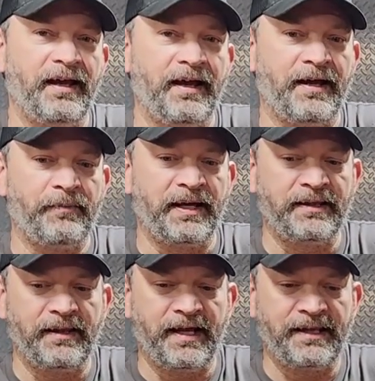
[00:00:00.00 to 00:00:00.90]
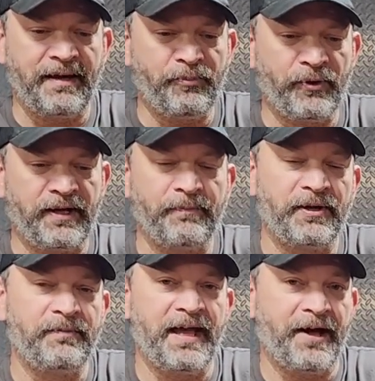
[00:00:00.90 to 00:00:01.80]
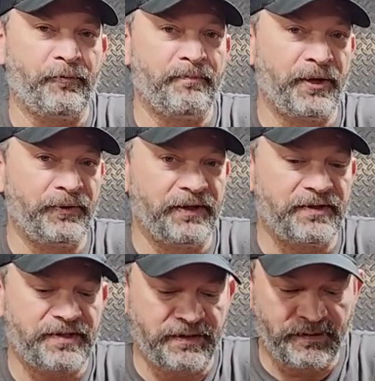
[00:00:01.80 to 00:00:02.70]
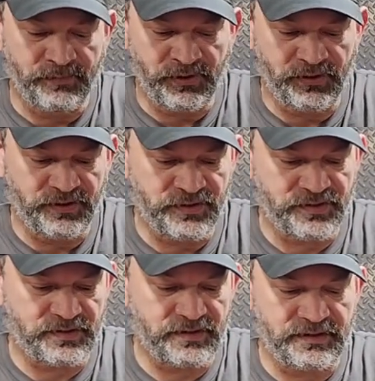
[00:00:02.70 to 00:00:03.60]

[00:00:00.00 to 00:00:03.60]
Um, at, at that point, I'm gonna be out of motors and the motors